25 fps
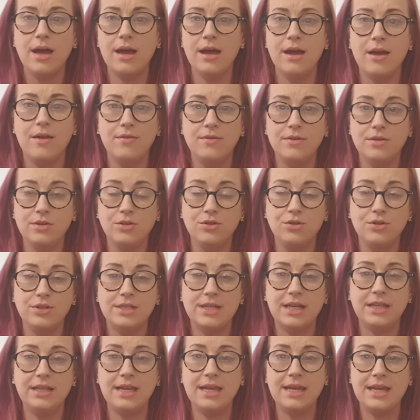and
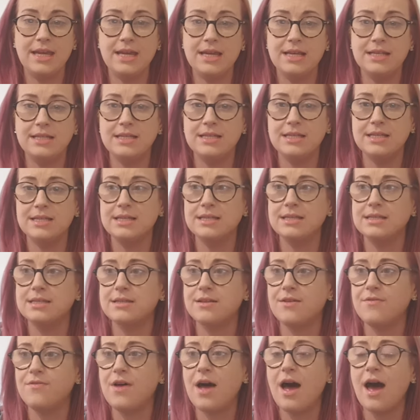looked into cases and
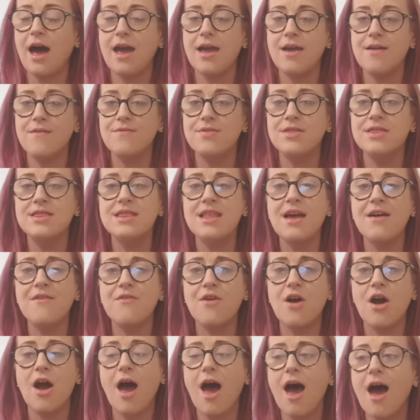stuff like that, I have
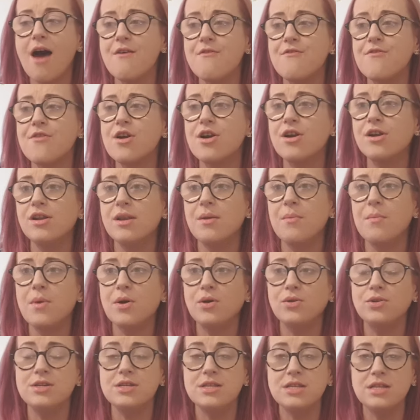never, ever in a
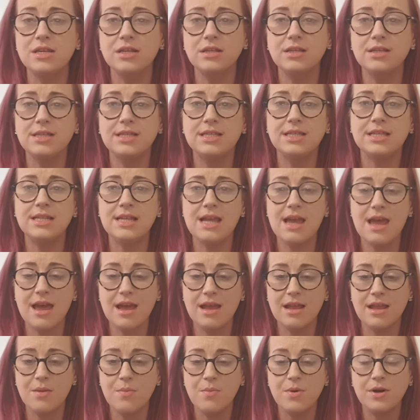million years seen
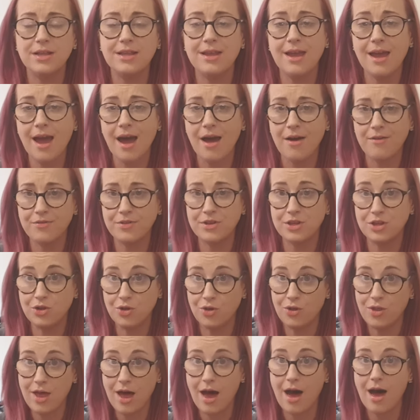anybody have to
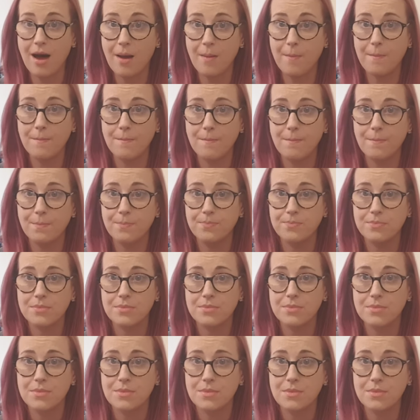do that.
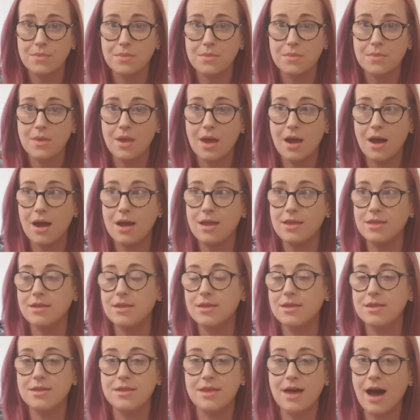
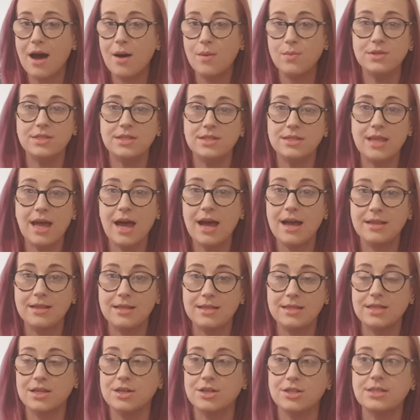And that was, that
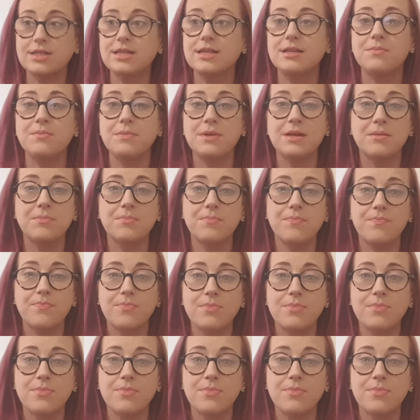disgusted me.